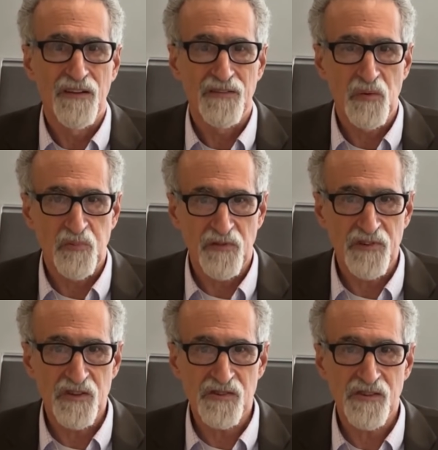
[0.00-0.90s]
the
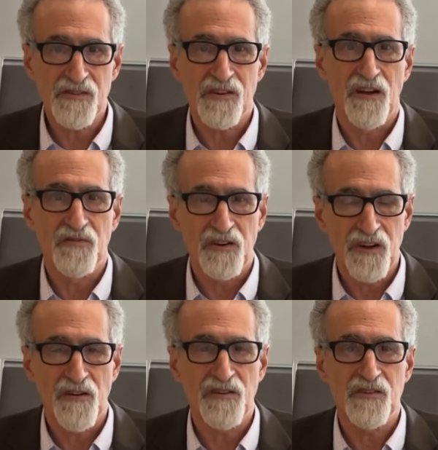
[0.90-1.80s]
provisions of the
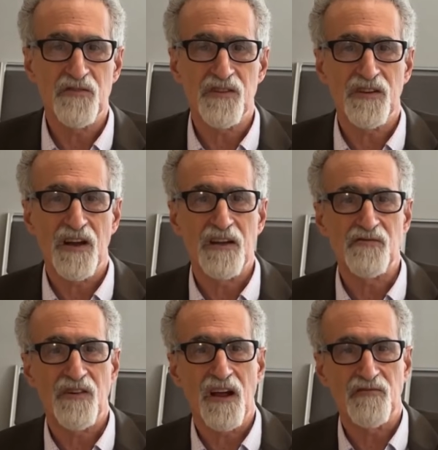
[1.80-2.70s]
current union
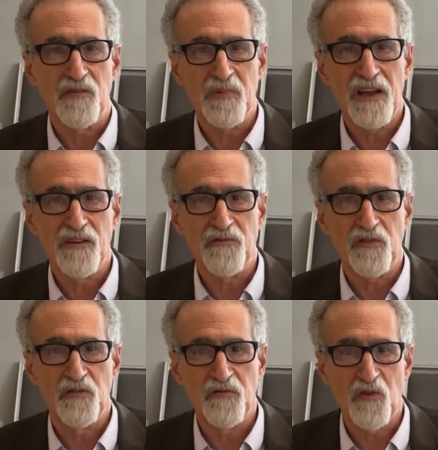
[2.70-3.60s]
contract remain in
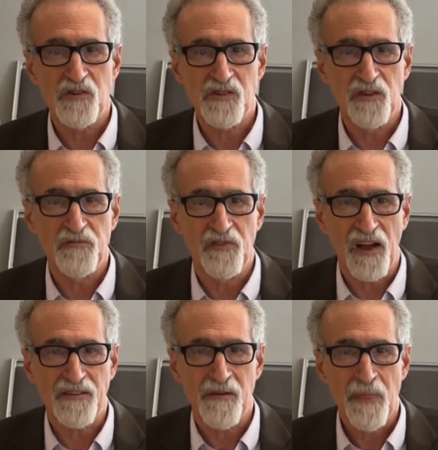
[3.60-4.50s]
full force and
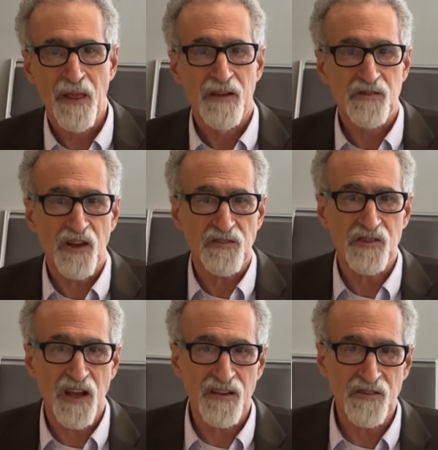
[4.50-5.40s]
effect,
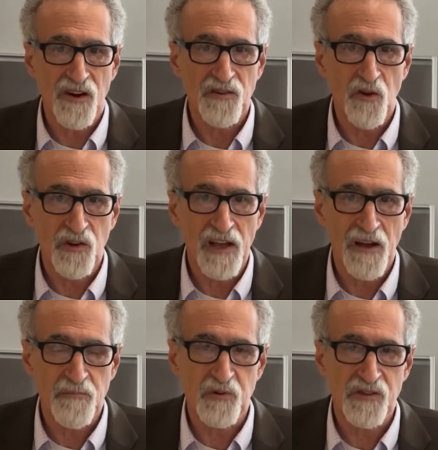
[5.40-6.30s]
such as our
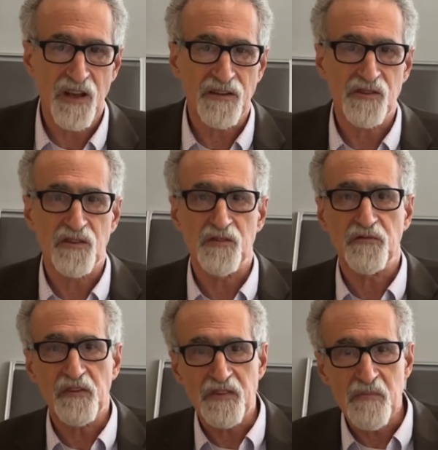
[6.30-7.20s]
no-layoff protections,
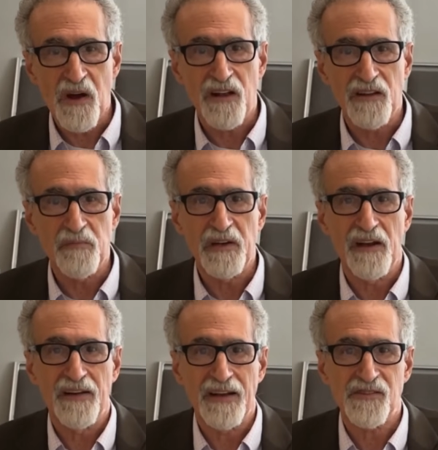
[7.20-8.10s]
50-mile limit
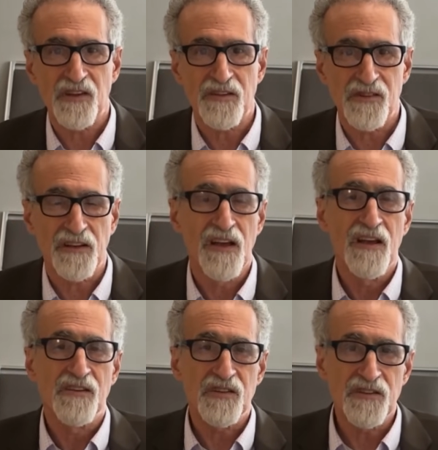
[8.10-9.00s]
on accessing,
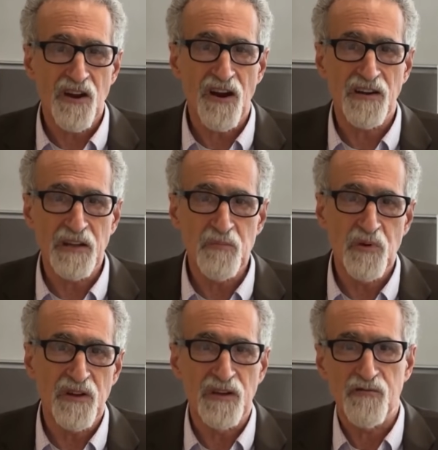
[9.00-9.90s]
seniority and
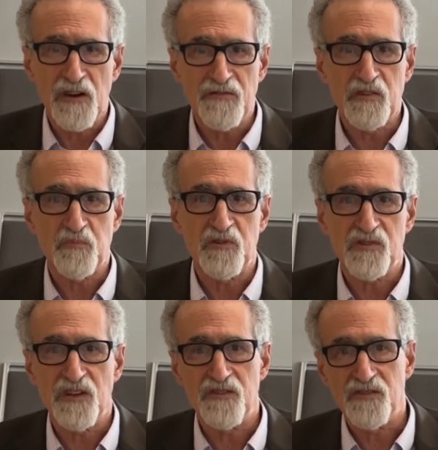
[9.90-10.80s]
bidding, grievance
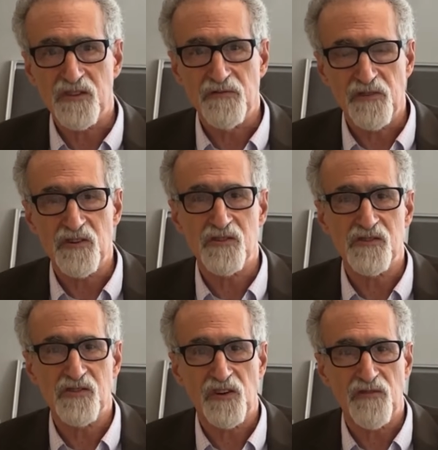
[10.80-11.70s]
procedures,
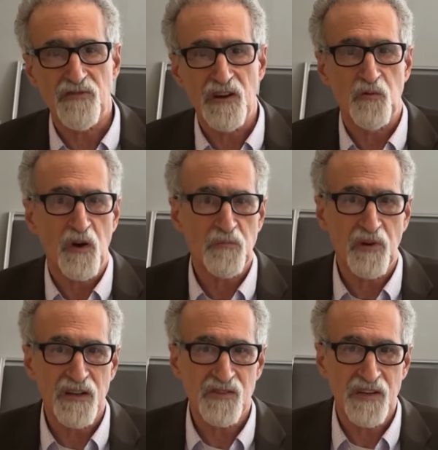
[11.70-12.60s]
convergence to career,
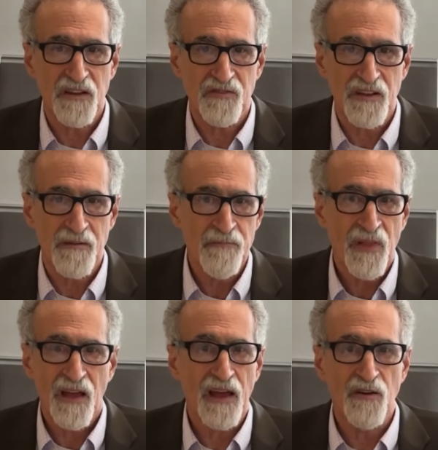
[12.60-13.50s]
workplace safety,
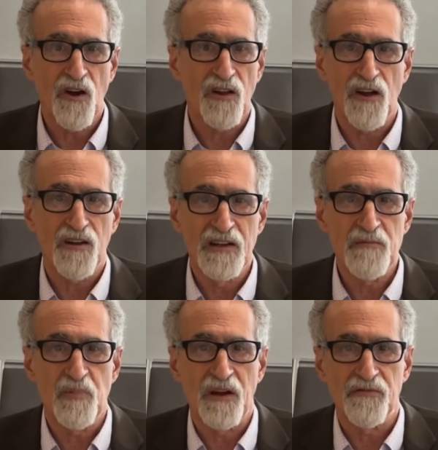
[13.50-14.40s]
and all our
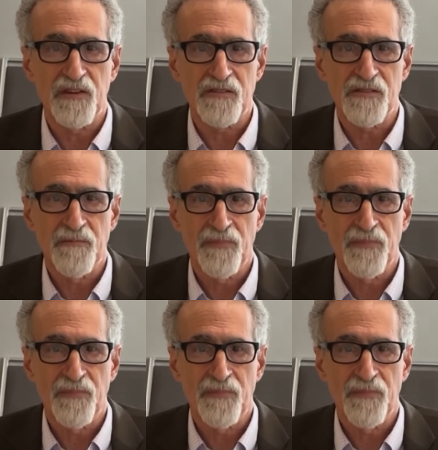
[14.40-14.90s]
leave benefits.